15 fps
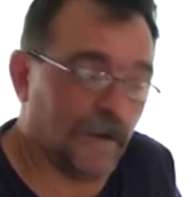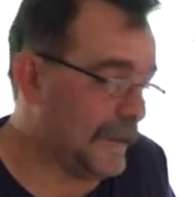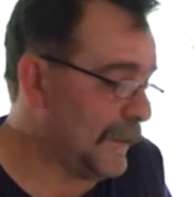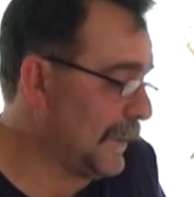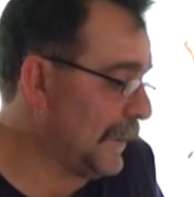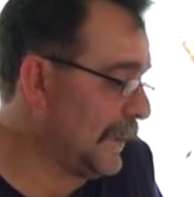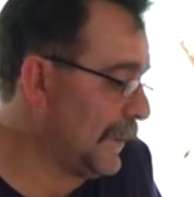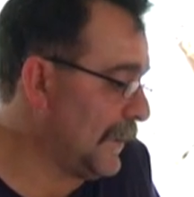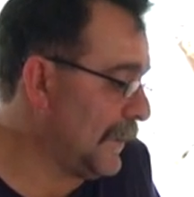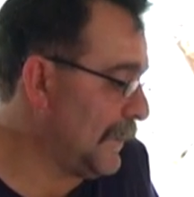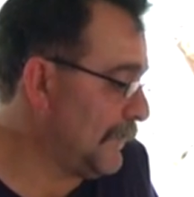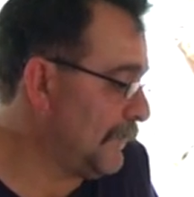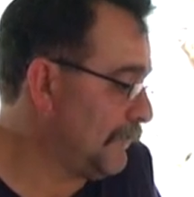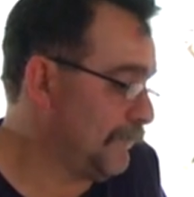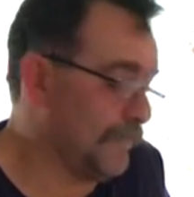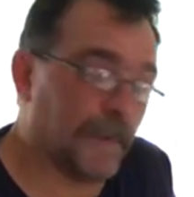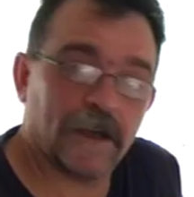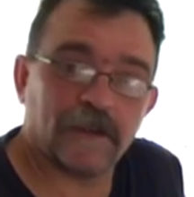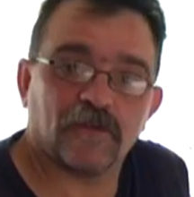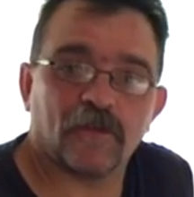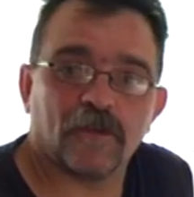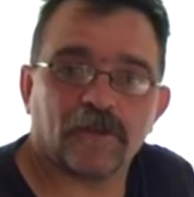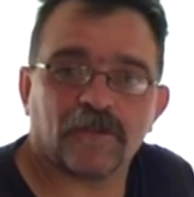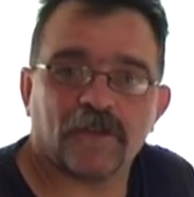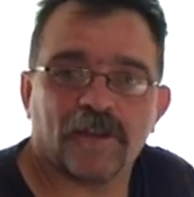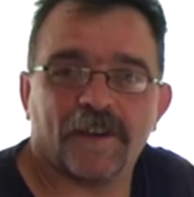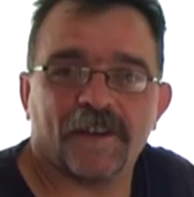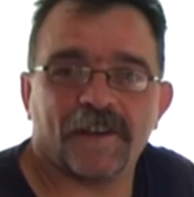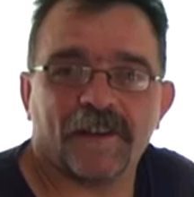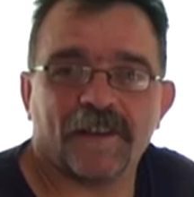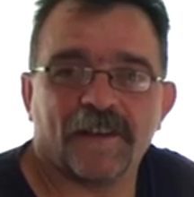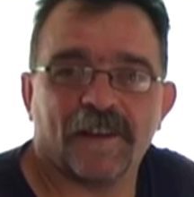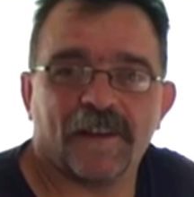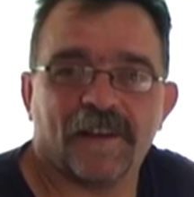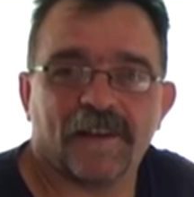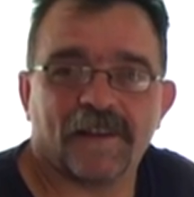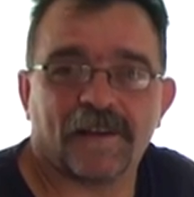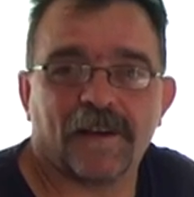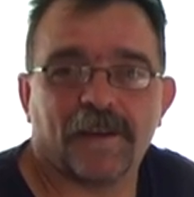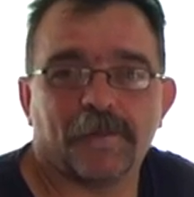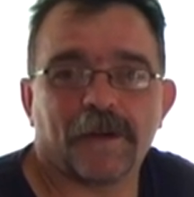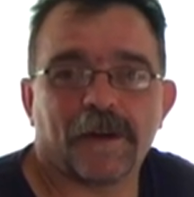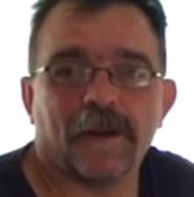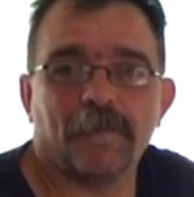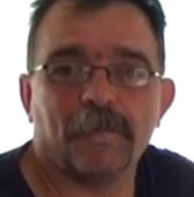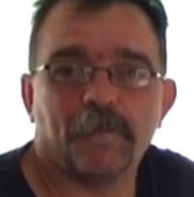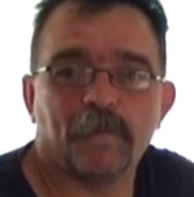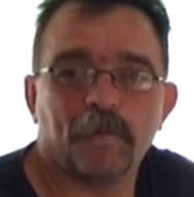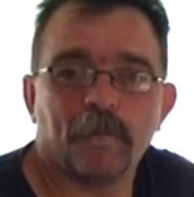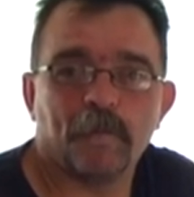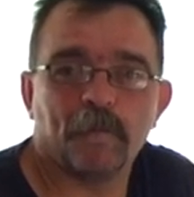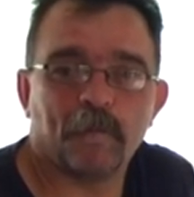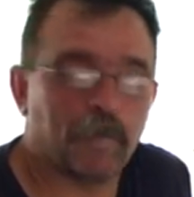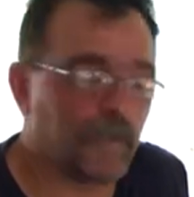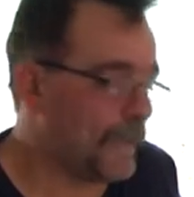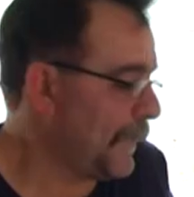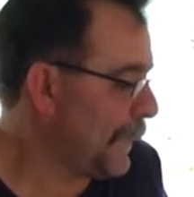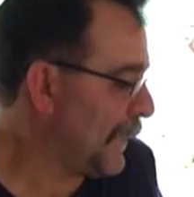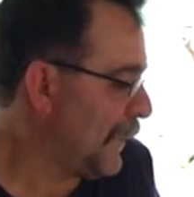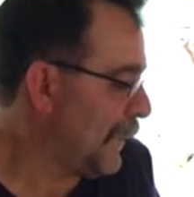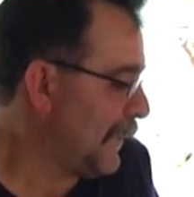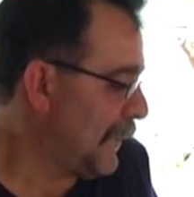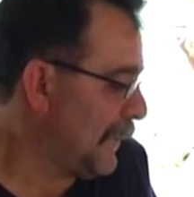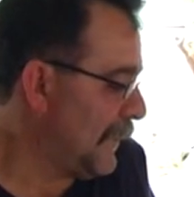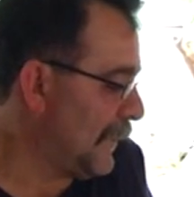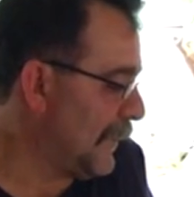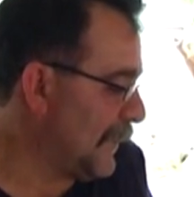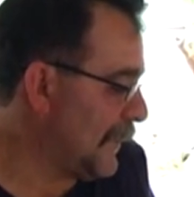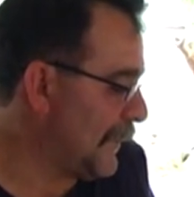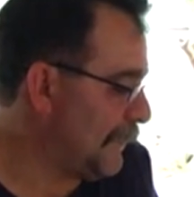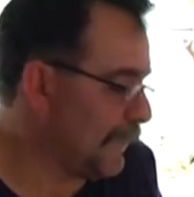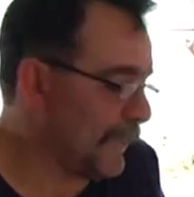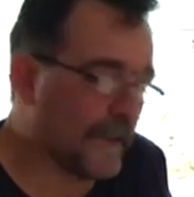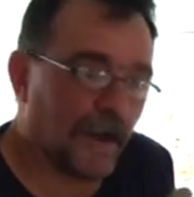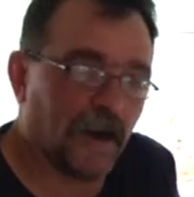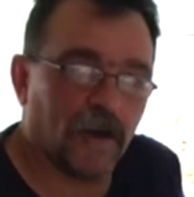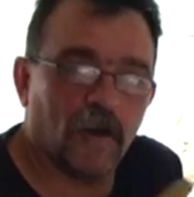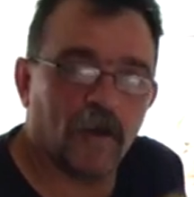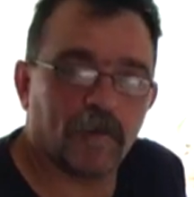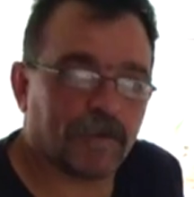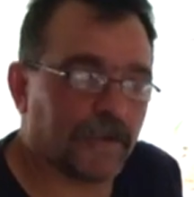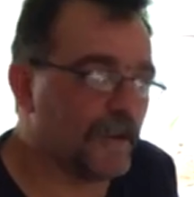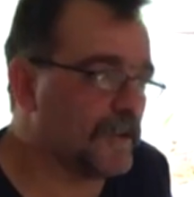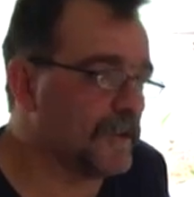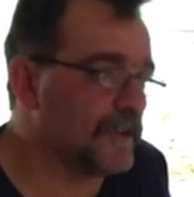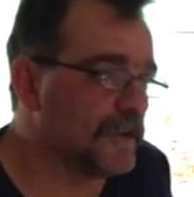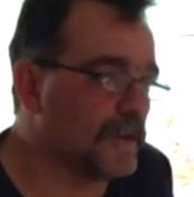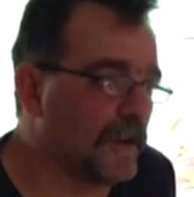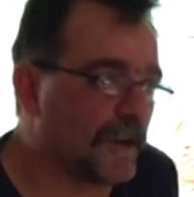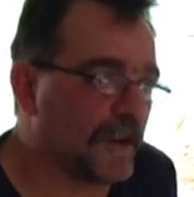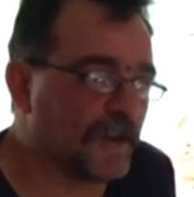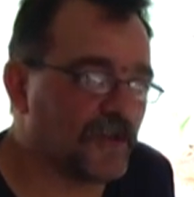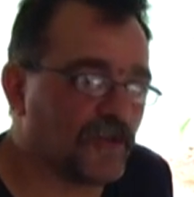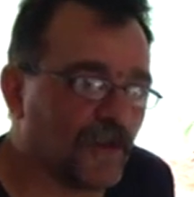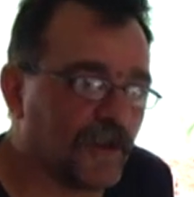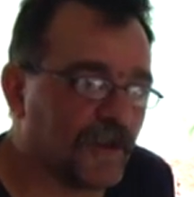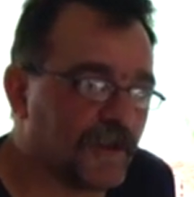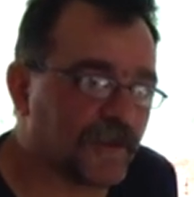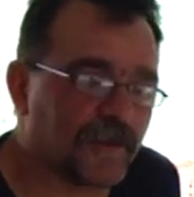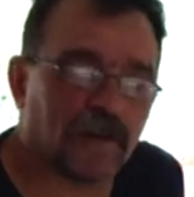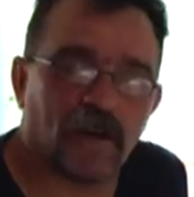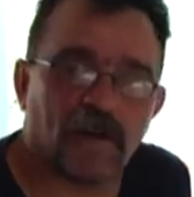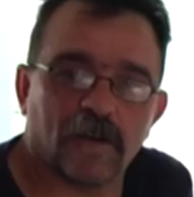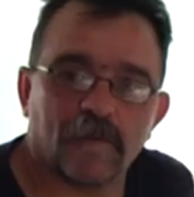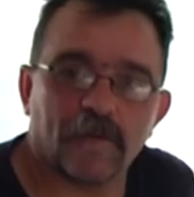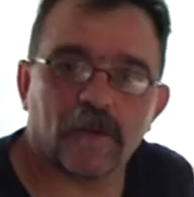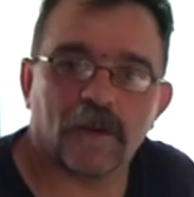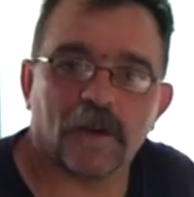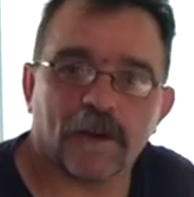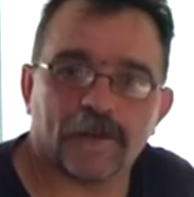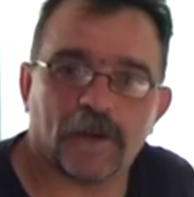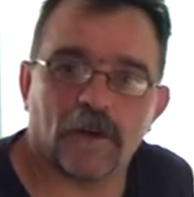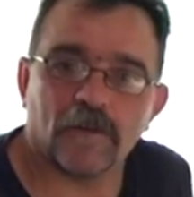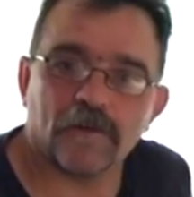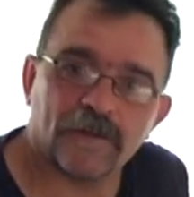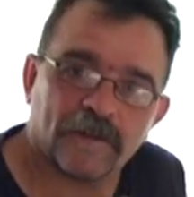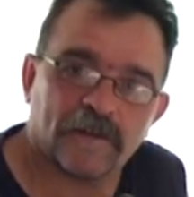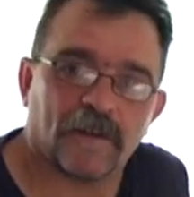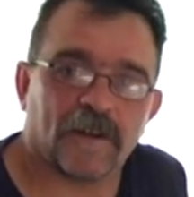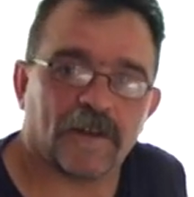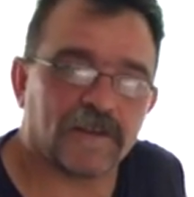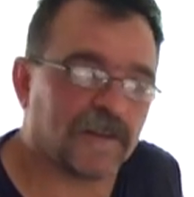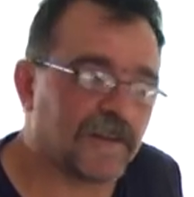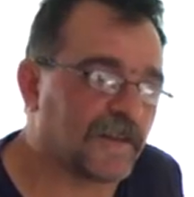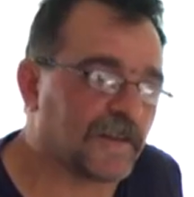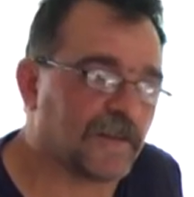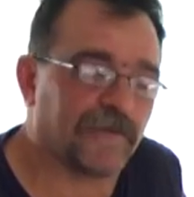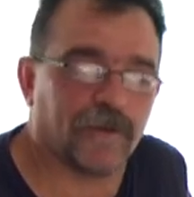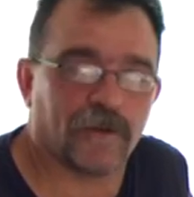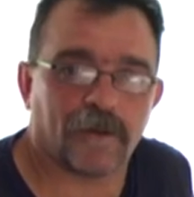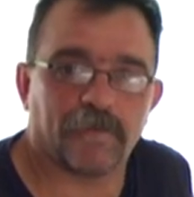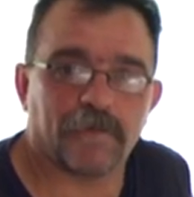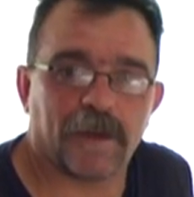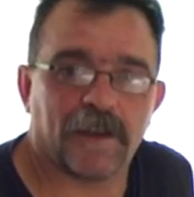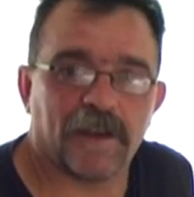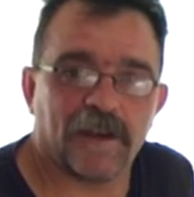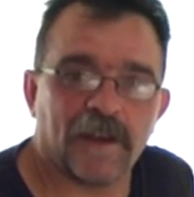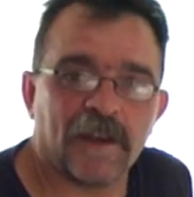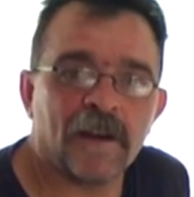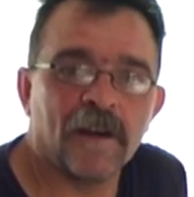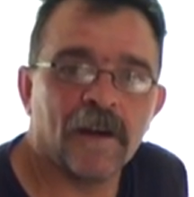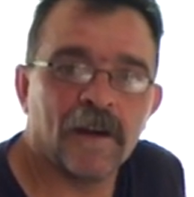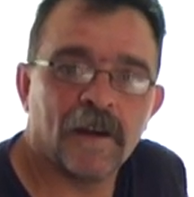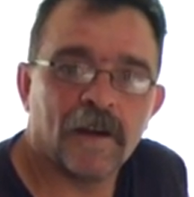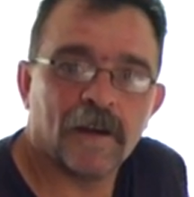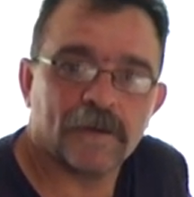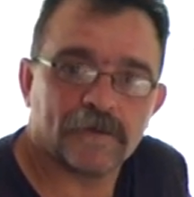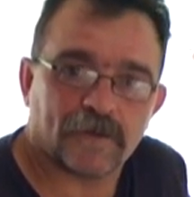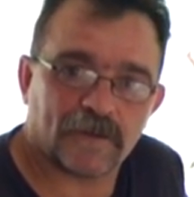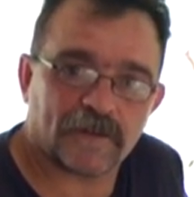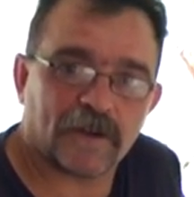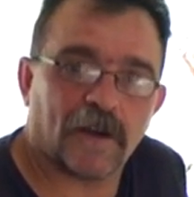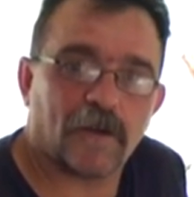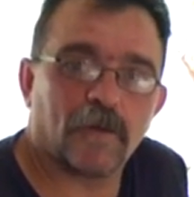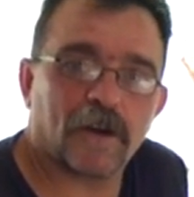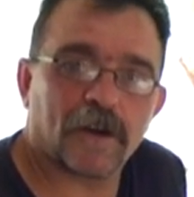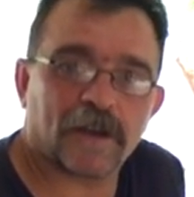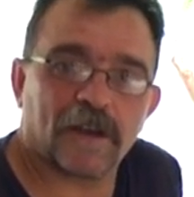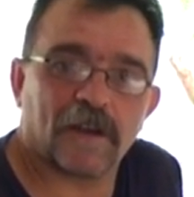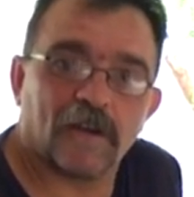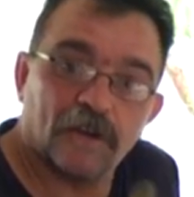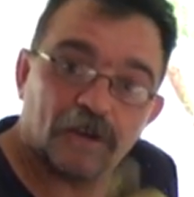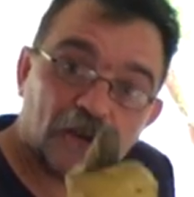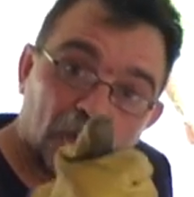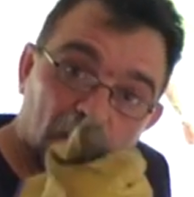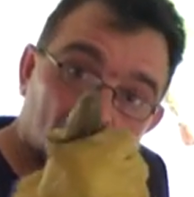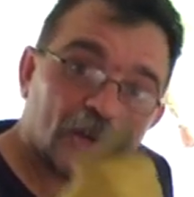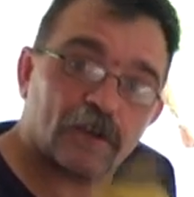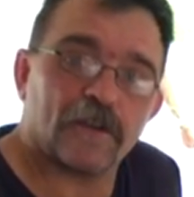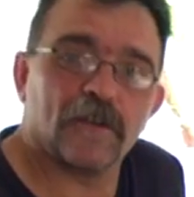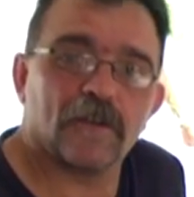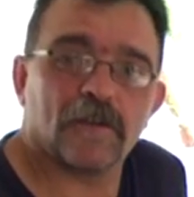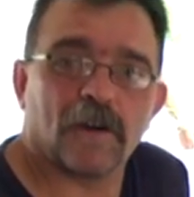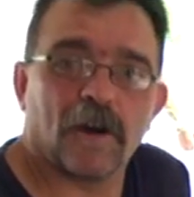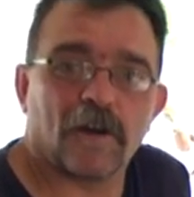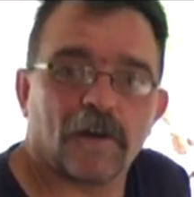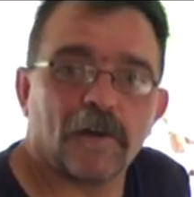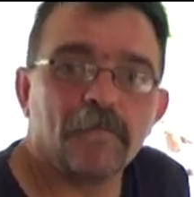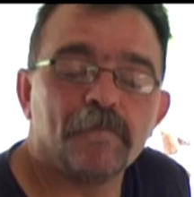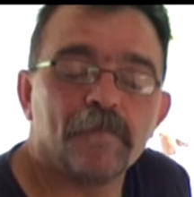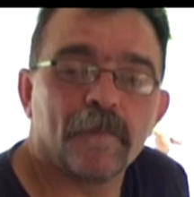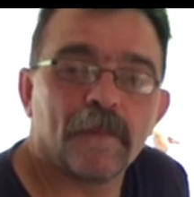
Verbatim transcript: uh, by George here in uh, um, I hope you're gonna enjoy this column. You got all the sizes for a beginning to start working on your new column.